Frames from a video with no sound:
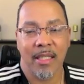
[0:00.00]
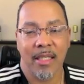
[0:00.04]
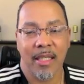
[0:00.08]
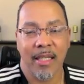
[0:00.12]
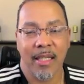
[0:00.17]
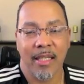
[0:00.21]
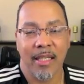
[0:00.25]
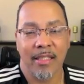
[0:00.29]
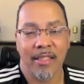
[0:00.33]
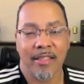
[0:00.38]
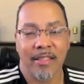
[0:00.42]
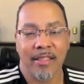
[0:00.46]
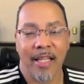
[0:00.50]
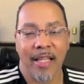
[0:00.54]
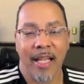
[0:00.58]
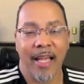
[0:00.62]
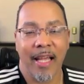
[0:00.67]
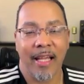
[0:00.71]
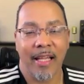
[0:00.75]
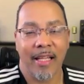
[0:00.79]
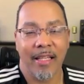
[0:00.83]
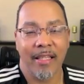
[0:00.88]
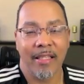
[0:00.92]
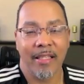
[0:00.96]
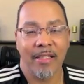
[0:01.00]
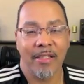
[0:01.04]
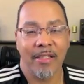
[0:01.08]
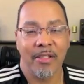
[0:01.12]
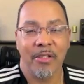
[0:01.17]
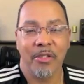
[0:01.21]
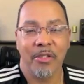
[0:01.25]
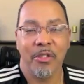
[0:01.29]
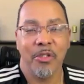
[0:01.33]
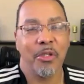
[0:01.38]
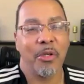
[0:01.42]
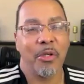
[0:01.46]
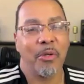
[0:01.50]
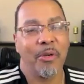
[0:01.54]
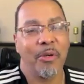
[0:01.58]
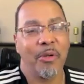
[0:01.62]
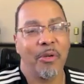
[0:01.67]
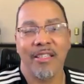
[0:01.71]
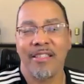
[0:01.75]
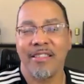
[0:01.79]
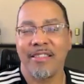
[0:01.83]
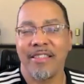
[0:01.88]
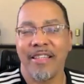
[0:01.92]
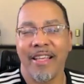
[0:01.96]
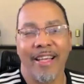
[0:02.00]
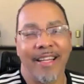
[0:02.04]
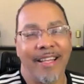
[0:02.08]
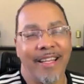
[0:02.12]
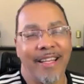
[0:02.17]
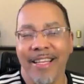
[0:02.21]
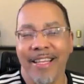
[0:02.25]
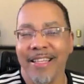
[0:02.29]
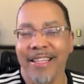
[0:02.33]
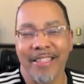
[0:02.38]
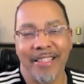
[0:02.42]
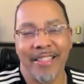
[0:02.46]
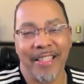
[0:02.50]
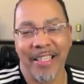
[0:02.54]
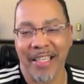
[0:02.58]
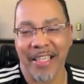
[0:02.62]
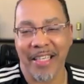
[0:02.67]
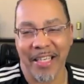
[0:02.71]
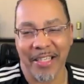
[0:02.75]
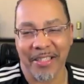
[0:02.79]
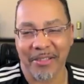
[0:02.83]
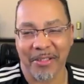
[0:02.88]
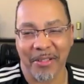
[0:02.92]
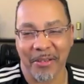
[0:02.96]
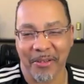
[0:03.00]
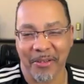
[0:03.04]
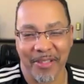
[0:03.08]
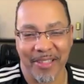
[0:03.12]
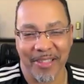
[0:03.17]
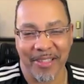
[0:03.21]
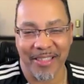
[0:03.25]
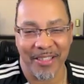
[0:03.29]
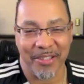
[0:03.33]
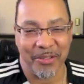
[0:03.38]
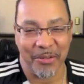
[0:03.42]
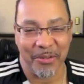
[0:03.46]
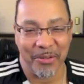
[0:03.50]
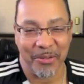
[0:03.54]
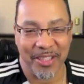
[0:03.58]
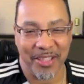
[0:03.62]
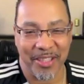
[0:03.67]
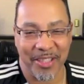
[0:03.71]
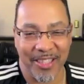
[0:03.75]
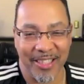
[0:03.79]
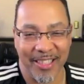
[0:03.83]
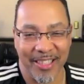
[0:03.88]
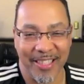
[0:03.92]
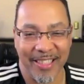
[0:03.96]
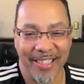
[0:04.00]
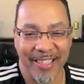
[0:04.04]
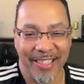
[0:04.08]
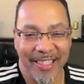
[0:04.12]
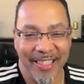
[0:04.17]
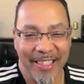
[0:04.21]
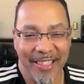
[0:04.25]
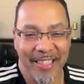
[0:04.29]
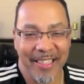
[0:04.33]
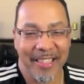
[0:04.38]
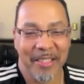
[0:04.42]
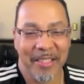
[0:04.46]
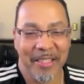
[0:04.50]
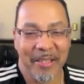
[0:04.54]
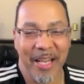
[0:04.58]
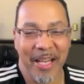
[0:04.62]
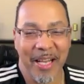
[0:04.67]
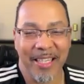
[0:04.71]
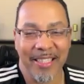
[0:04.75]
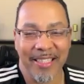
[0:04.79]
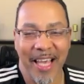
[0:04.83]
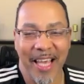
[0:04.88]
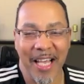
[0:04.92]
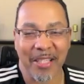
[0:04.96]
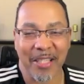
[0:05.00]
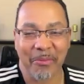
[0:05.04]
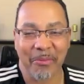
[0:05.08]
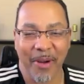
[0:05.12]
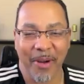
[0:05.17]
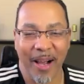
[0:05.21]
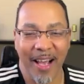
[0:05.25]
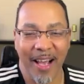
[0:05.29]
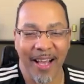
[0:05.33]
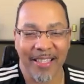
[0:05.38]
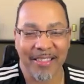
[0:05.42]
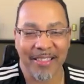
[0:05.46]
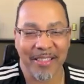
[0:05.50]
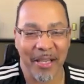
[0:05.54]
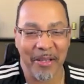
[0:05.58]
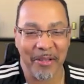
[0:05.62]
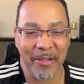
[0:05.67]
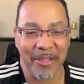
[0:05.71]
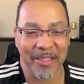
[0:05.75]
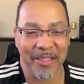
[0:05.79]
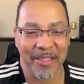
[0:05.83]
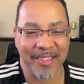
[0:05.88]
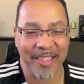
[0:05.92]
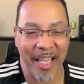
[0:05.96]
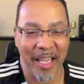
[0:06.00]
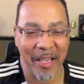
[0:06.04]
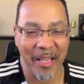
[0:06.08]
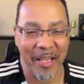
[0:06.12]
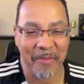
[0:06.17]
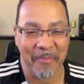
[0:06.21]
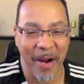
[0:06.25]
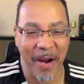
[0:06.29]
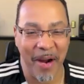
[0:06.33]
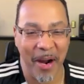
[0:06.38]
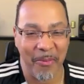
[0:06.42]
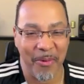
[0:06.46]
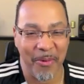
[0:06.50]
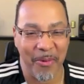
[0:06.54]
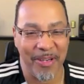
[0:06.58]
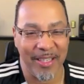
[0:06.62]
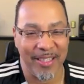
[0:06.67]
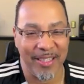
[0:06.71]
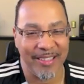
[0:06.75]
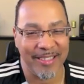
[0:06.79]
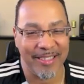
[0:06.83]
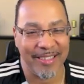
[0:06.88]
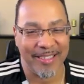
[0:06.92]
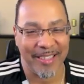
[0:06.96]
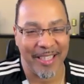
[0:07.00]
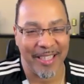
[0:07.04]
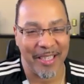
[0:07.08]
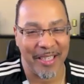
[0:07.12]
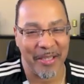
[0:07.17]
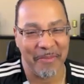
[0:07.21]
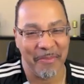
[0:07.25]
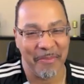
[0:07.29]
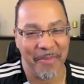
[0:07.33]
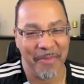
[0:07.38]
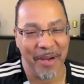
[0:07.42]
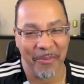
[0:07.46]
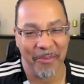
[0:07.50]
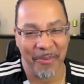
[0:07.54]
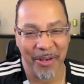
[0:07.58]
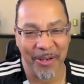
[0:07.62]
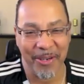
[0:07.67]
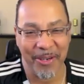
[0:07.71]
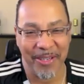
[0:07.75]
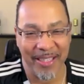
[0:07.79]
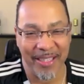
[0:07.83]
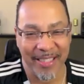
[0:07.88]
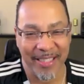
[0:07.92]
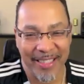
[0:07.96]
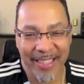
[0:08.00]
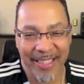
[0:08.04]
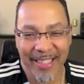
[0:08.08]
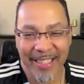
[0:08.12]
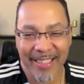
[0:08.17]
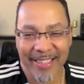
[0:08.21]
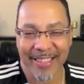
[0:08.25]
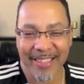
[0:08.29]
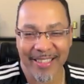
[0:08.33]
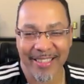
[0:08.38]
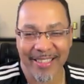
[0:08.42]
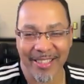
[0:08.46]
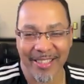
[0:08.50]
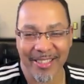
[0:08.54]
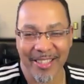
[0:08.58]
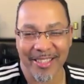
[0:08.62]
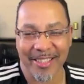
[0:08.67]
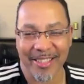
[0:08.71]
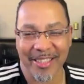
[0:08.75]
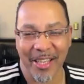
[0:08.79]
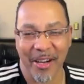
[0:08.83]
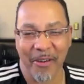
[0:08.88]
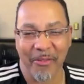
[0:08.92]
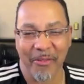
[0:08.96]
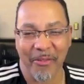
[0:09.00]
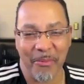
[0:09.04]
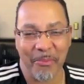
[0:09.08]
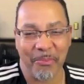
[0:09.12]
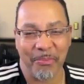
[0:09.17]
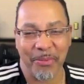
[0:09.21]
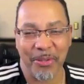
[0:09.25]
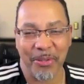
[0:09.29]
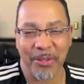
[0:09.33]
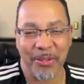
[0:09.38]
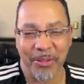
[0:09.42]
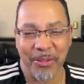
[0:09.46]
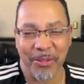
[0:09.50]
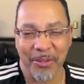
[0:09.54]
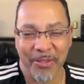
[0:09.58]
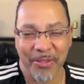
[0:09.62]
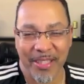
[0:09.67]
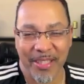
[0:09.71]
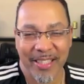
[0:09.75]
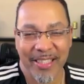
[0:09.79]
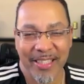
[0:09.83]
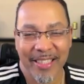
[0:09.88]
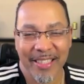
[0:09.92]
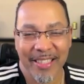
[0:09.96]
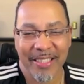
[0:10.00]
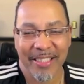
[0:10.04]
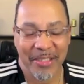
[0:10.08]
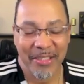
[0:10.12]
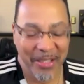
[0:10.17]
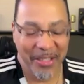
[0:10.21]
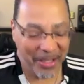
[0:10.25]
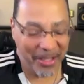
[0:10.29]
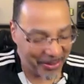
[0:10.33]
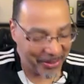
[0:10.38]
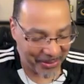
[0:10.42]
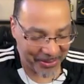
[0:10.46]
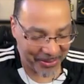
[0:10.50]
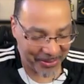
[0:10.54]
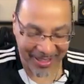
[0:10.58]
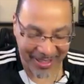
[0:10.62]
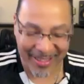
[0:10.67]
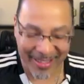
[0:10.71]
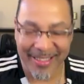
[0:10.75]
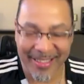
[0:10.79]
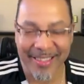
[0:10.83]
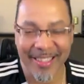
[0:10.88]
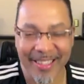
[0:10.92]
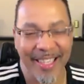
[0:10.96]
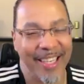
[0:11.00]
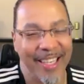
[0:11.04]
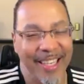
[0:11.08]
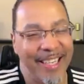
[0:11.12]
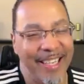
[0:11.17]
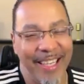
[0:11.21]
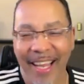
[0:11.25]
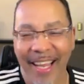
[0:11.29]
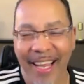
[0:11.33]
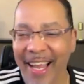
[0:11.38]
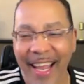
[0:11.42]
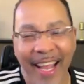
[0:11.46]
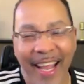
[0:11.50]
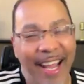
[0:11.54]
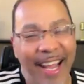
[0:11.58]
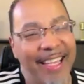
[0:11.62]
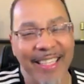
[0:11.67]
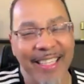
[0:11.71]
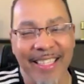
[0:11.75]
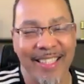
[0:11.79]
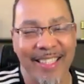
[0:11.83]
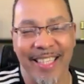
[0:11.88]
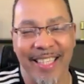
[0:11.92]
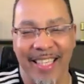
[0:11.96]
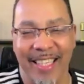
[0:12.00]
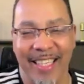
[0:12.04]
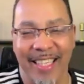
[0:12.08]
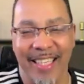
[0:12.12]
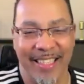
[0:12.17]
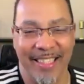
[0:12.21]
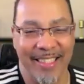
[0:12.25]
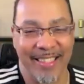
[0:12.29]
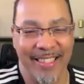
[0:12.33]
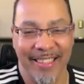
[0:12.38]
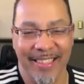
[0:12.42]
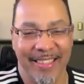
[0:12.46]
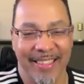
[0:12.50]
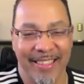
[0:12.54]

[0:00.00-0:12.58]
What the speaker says: and said, you don't understand anything as thoroughly as you should. That's why I tell you to stay in my word and study my word to show yourself approved. You don't understand anything